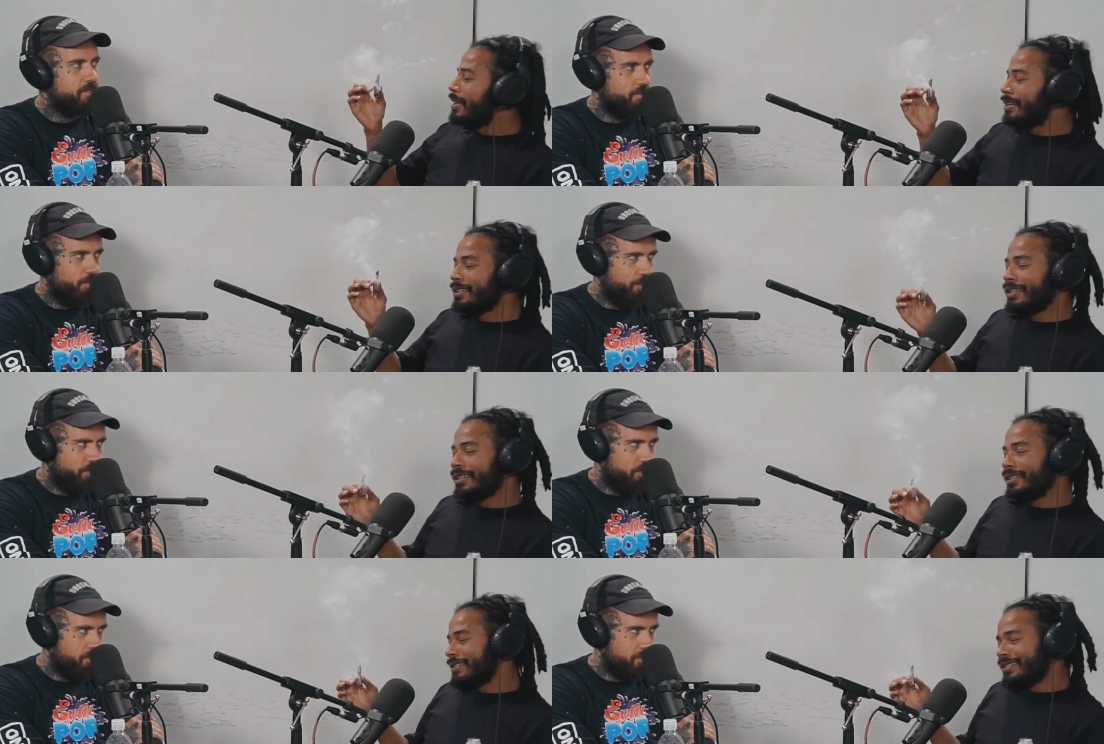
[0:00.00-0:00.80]
Speaker 1: Oh, yeah.
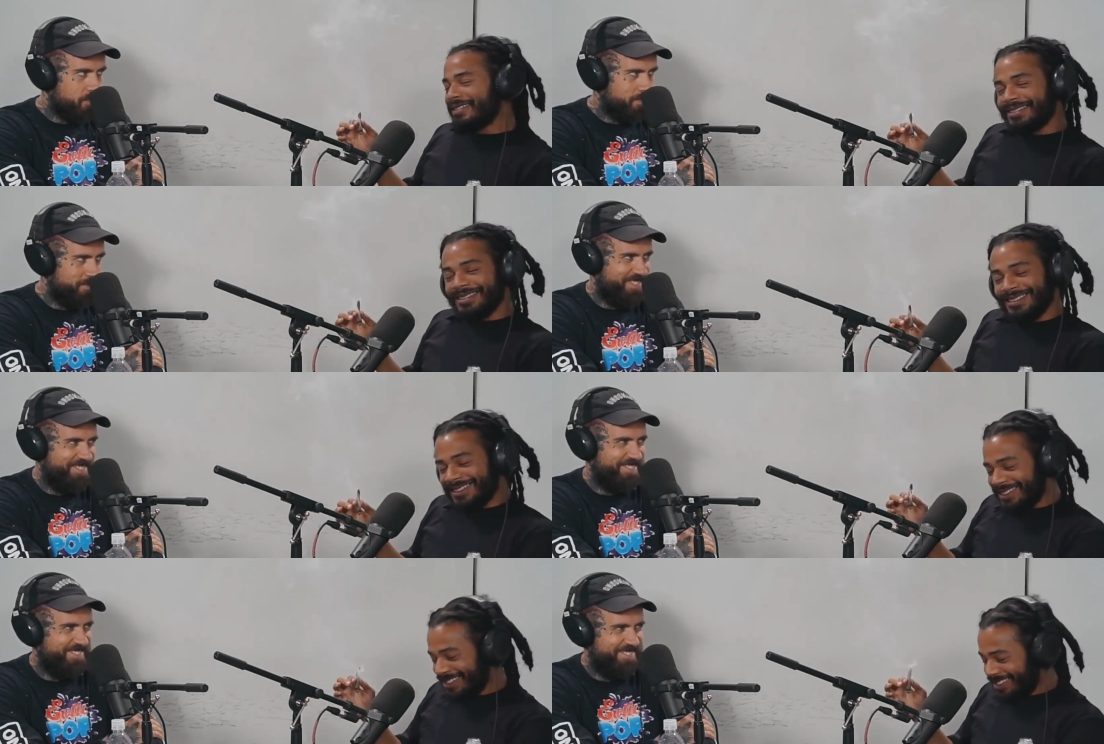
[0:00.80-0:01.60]

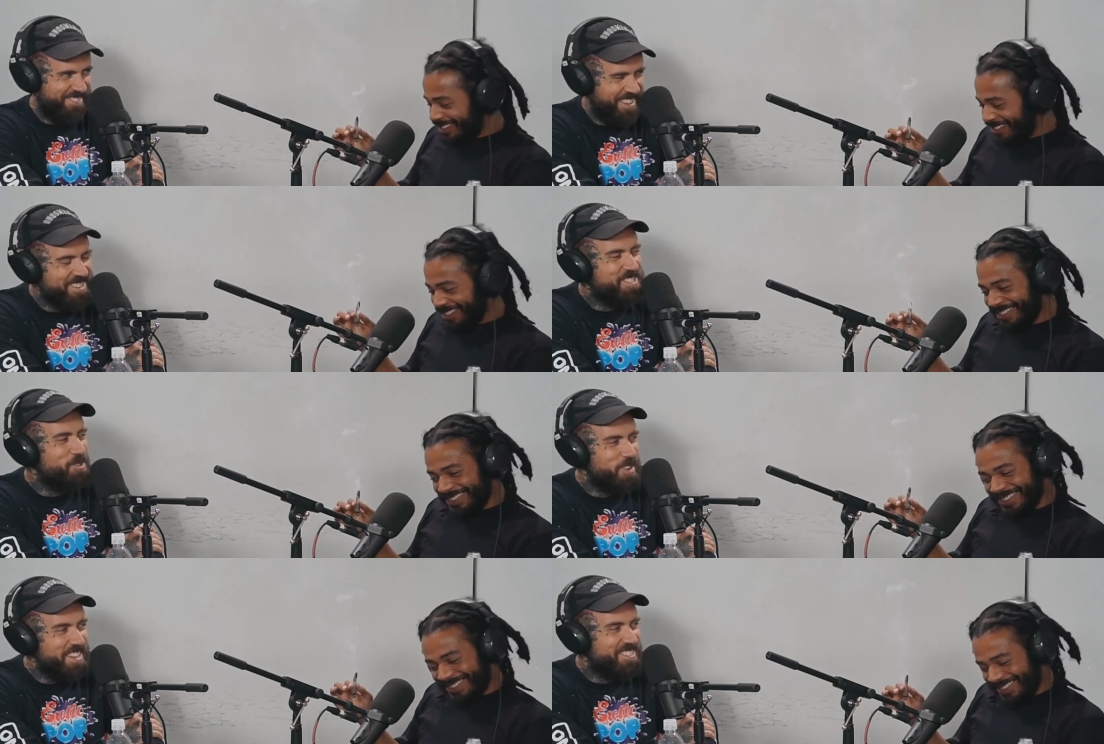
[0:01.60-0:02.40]
That's too
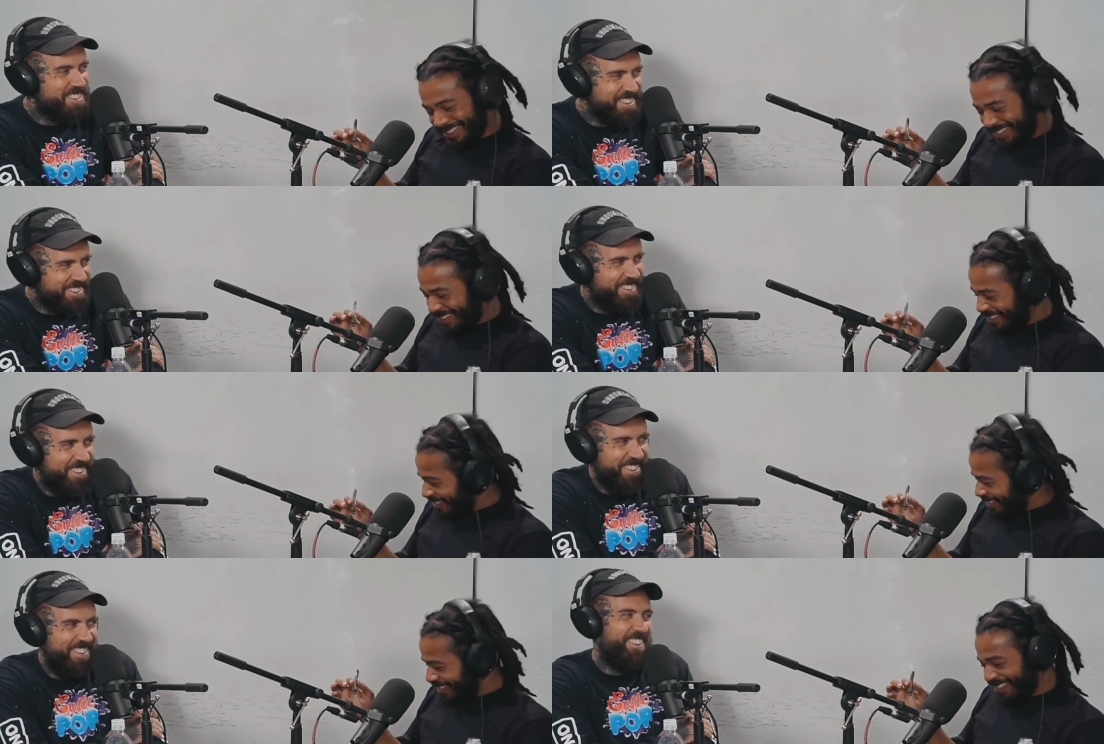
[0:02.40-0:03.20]
easy.
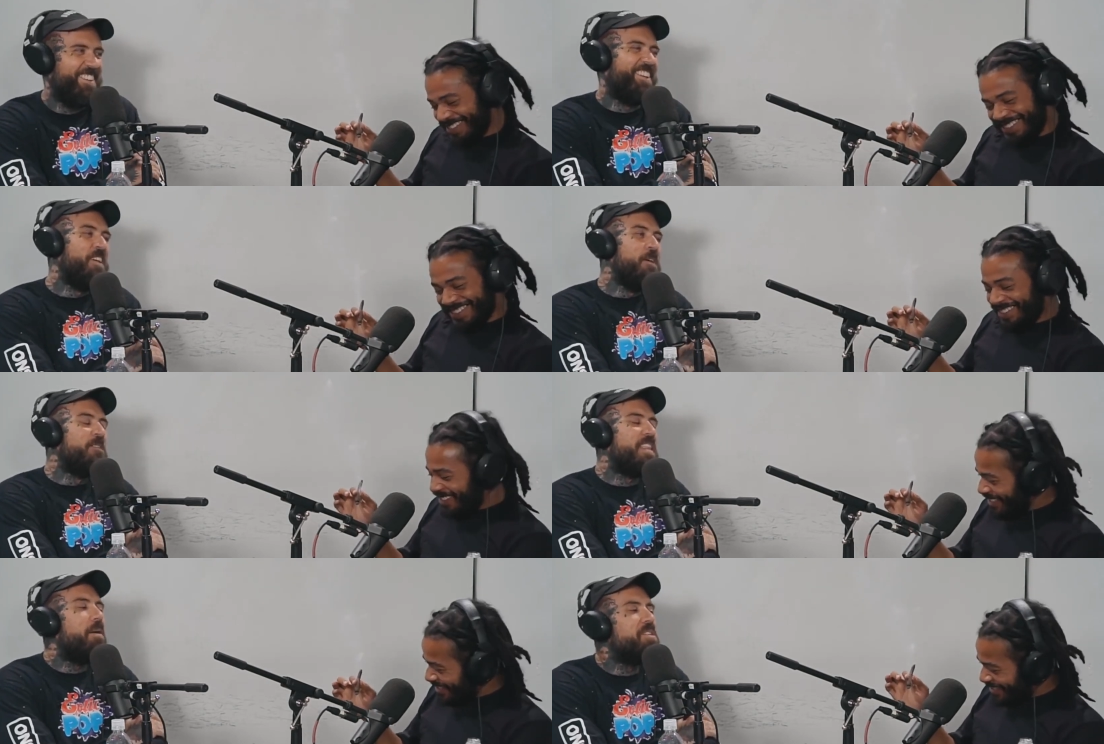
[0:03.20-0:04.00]

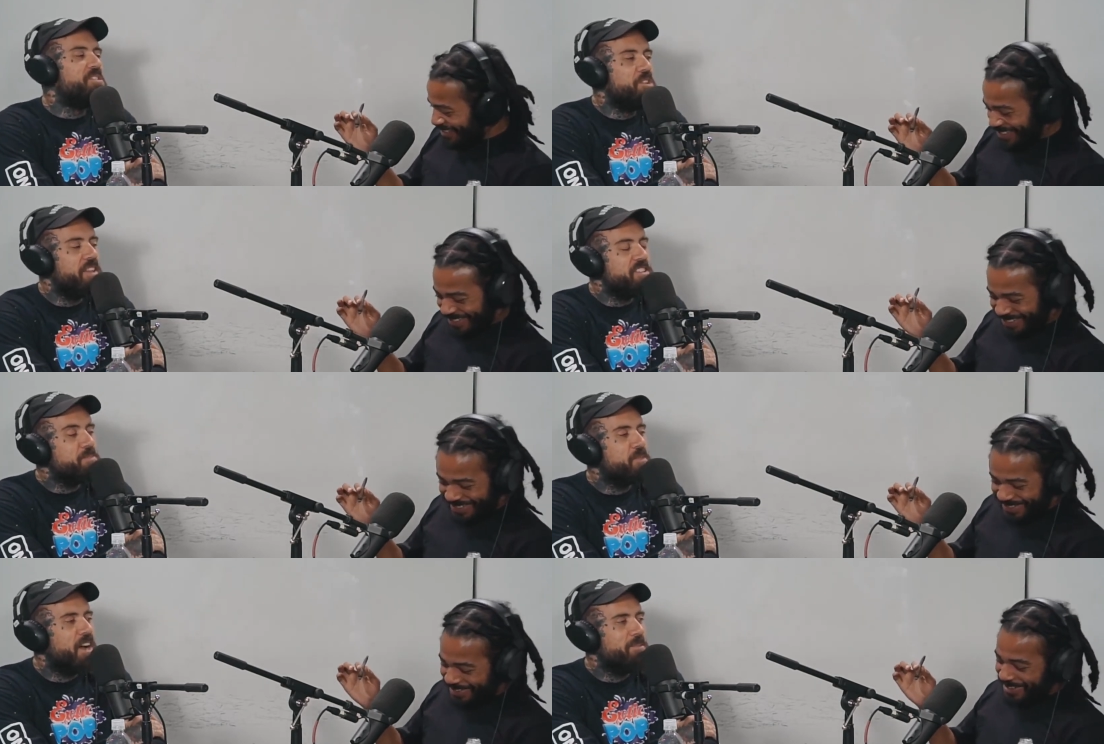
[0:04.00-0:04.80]
No, but you know, that's the
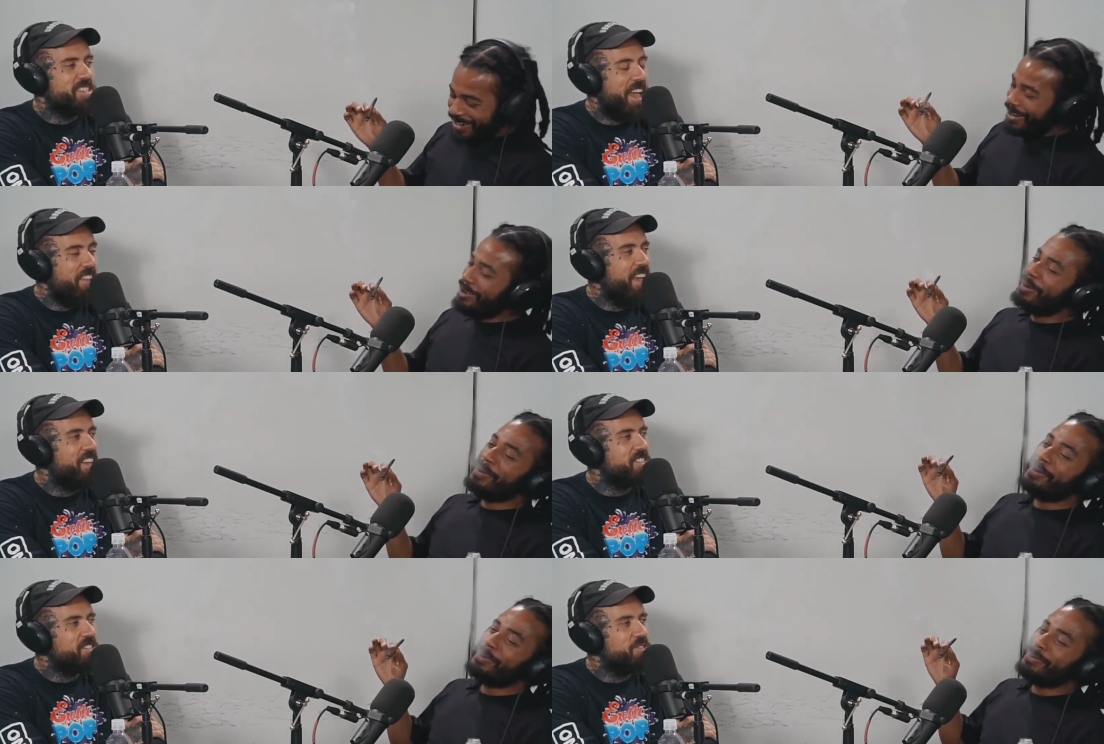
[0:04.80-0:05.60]
problem is L A
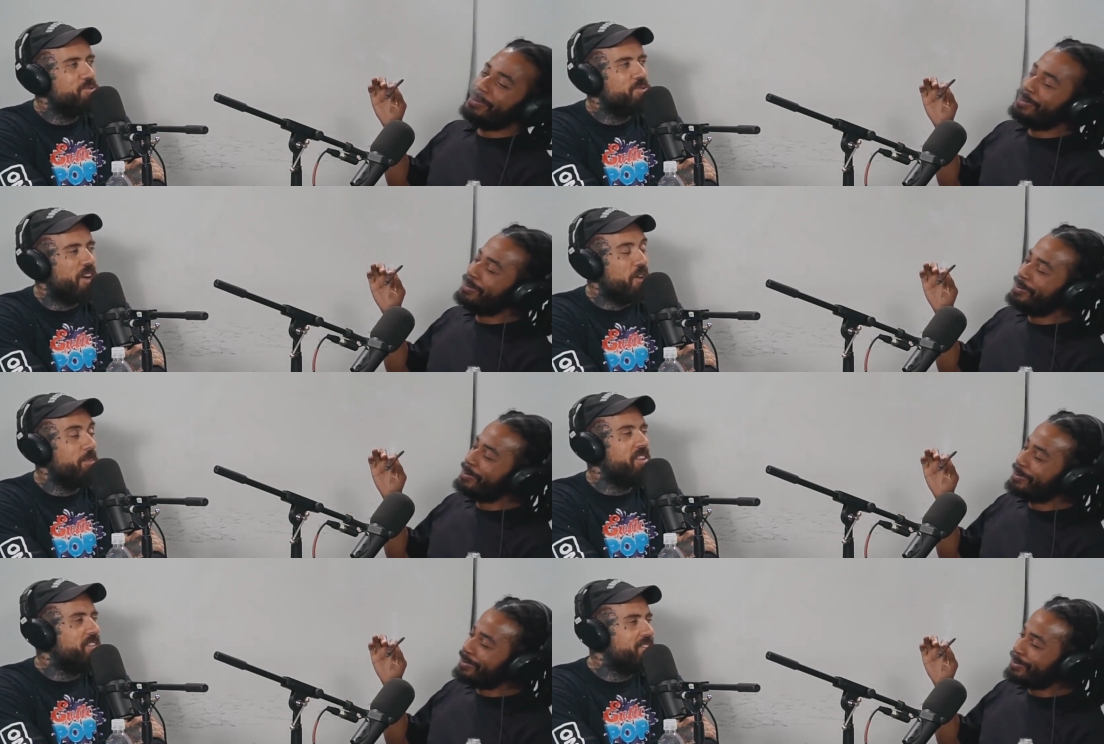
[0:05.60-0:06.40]
is too
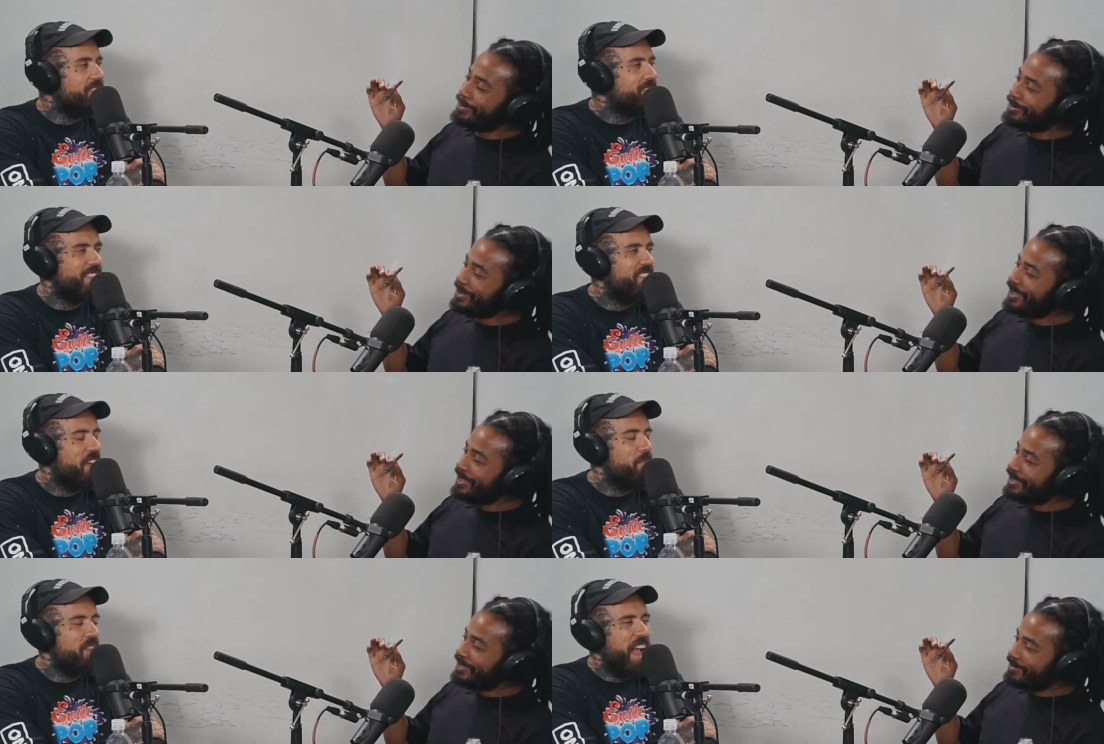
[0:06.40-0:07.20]
urban. There's not that
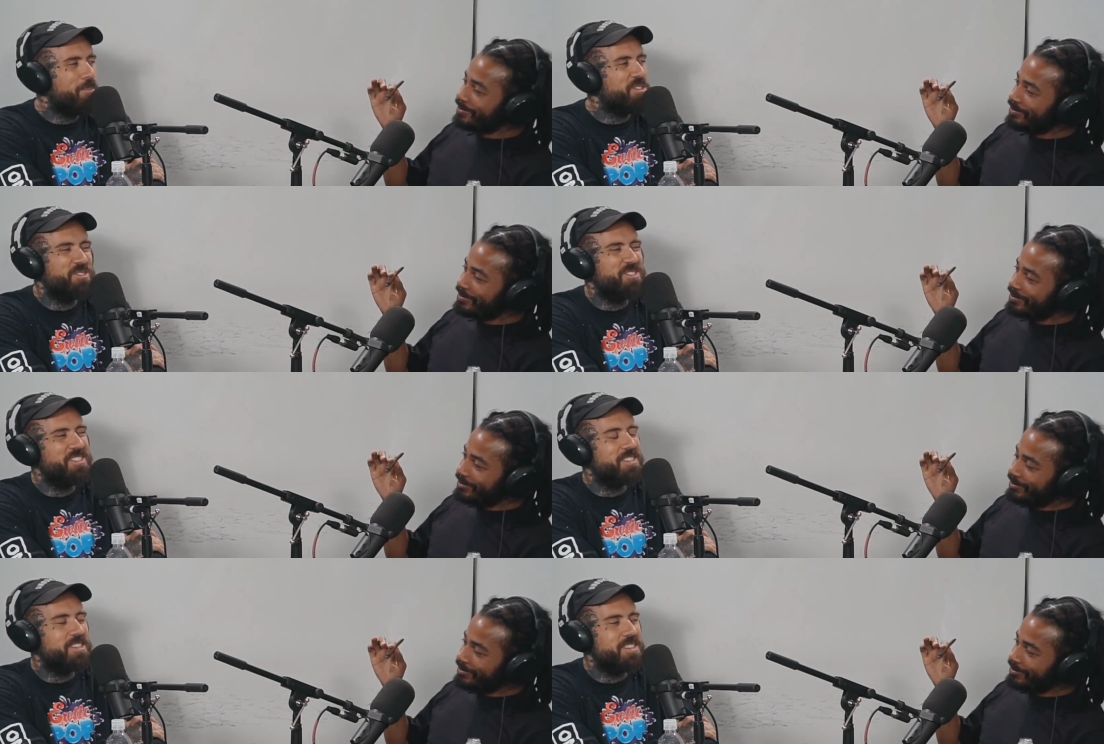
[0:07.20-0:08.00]
many
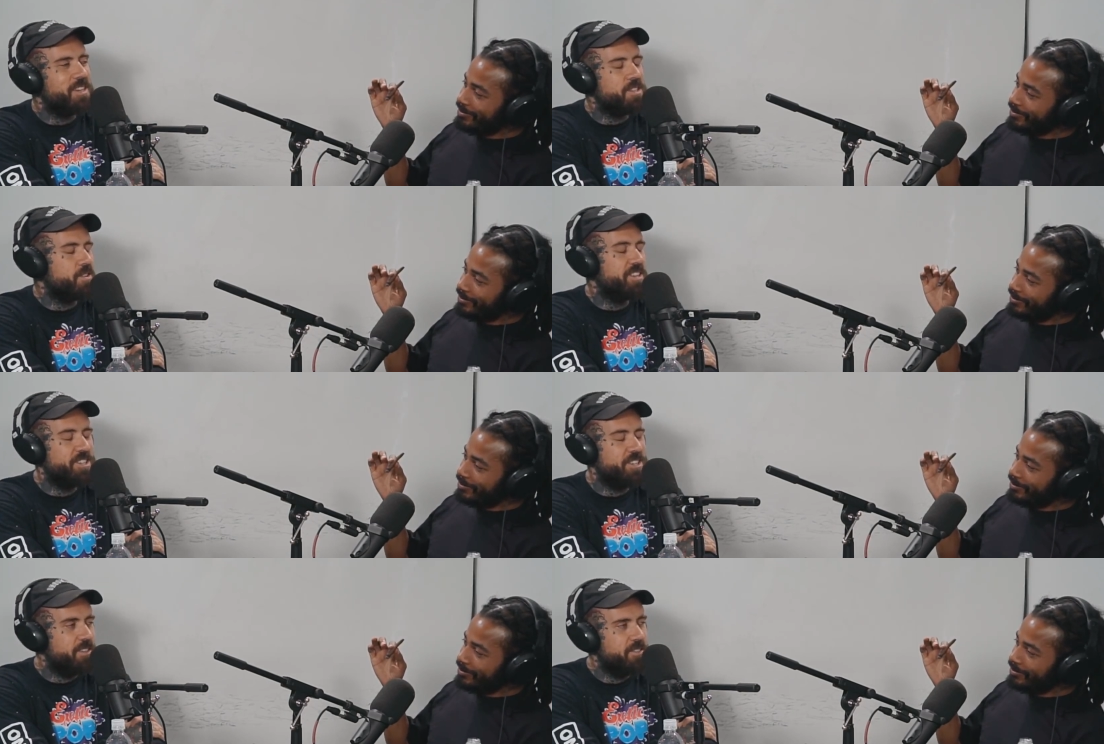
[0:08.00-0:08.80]
opportunities to take a street
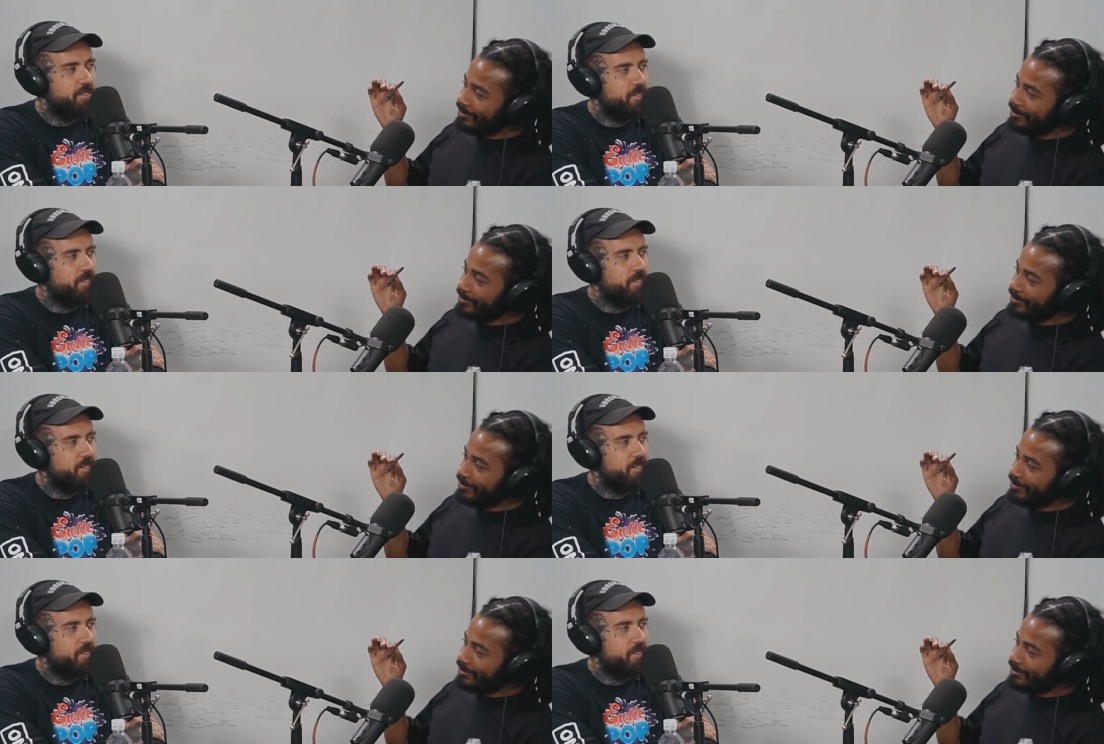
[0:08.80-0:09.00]
shit.